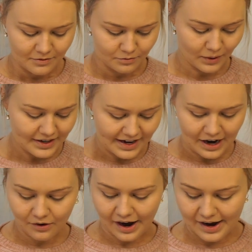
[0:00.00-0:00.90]
Right
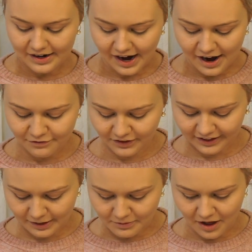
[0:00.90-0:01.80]
now, I feel like
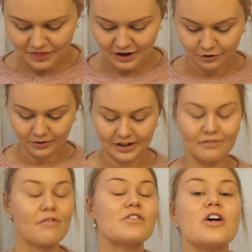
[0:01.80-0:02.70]
I'm not that great of
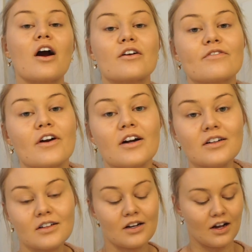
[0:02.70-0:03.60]
a photographer,
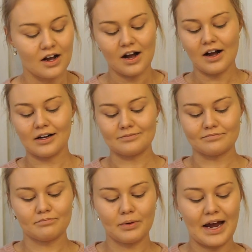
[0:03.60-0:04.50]

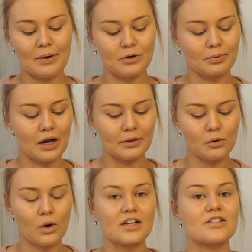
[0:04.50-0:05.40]
but I would probably
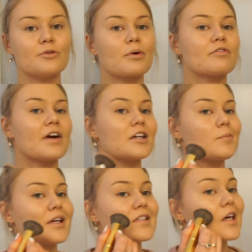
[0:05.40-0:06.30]
want to perfect
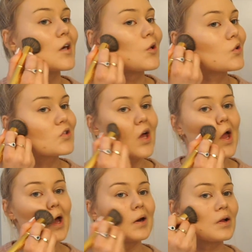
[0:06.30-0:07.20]
my skills
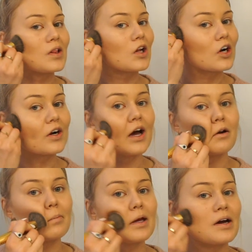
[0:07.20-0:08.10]
and learn how
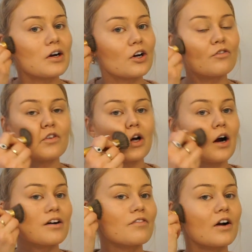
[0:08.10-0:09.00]
to be a good
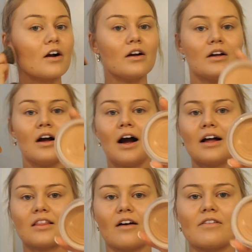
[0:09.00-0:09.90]
photographer.
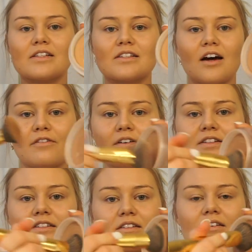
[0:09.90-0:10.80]
I love this stuff.
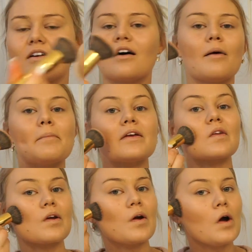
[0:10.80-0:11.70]
It's
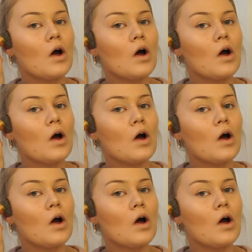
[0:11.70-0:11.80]
amazing.